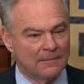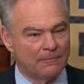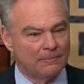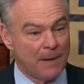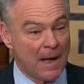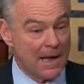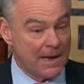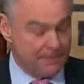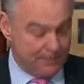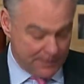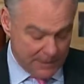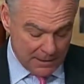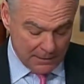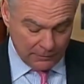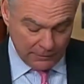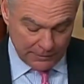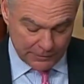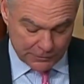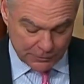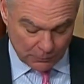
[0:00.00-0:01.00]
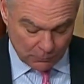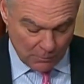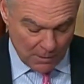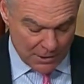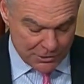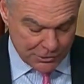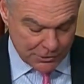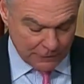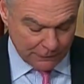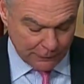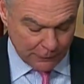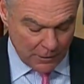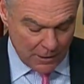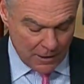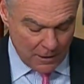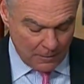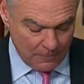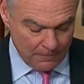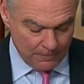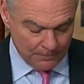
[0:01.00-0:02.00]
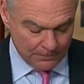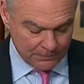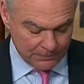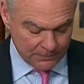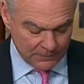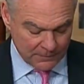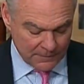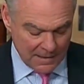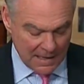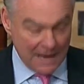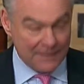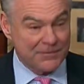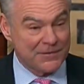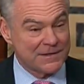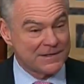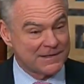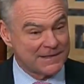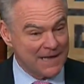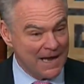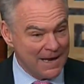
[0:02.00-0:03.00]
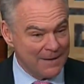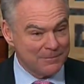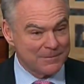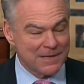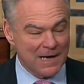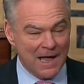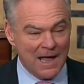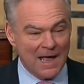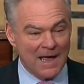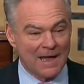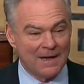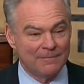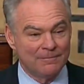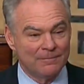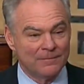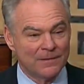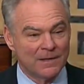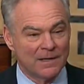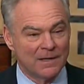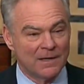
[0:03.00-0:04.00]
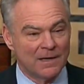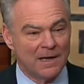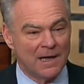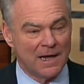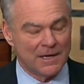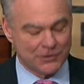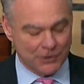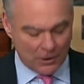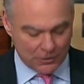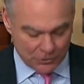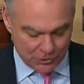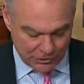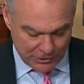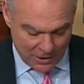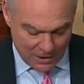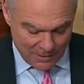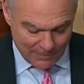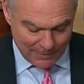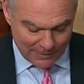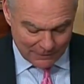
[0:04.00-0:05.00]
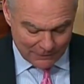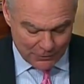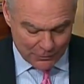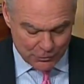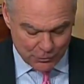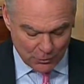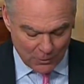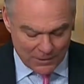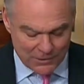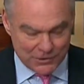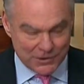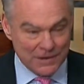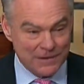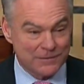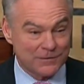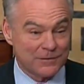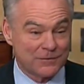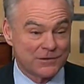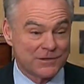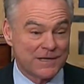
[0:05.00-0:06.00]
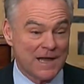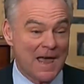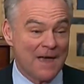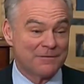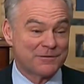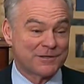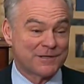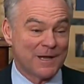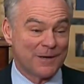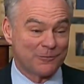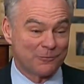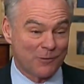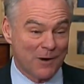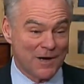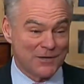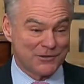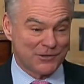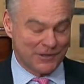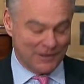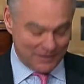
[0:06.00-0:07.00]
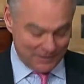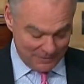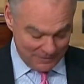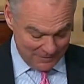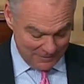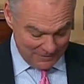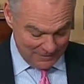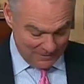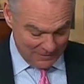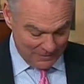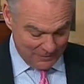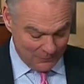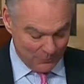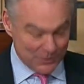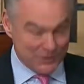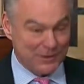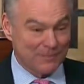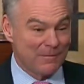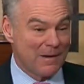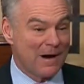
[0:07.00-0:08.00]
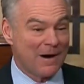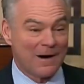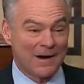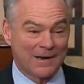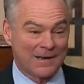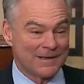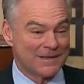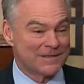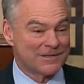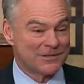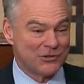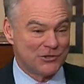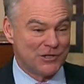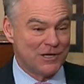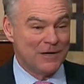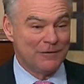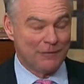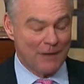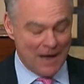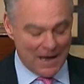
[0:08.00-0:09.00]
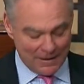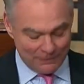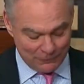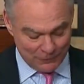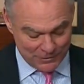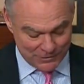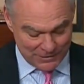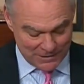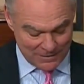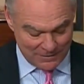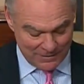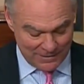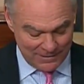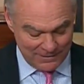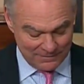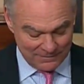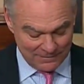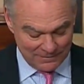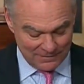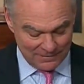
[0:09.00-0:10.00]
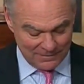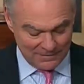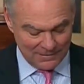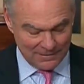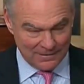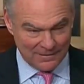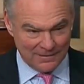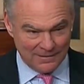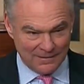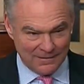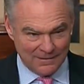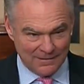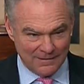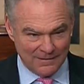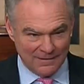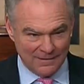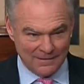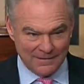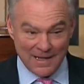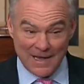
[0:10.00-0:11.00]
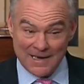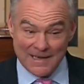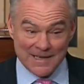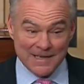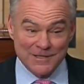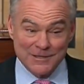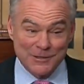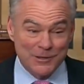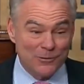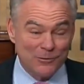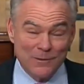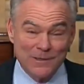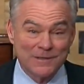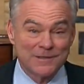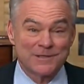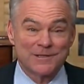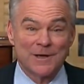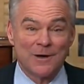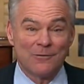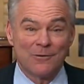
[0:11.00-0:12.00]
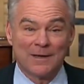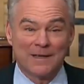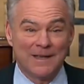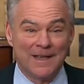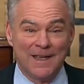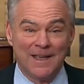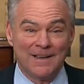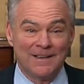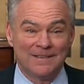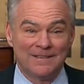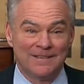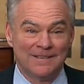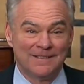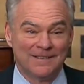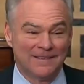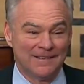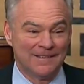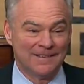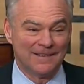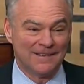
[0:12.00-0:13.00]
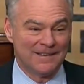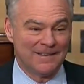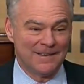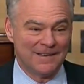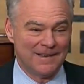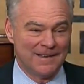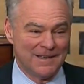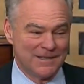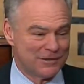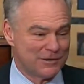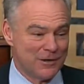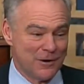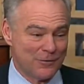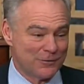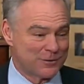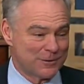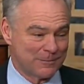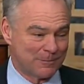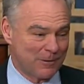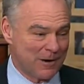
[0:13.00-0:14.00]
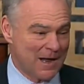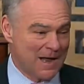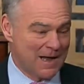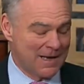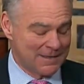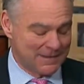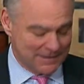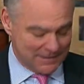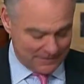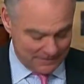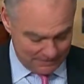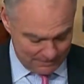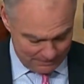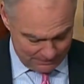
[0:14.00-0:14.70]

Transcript: by appealing to Russia for help at the same time as our chairman of the Joint Chiefs of Staff said Russia was America's chief adversary. That he is doing so again is no surprise.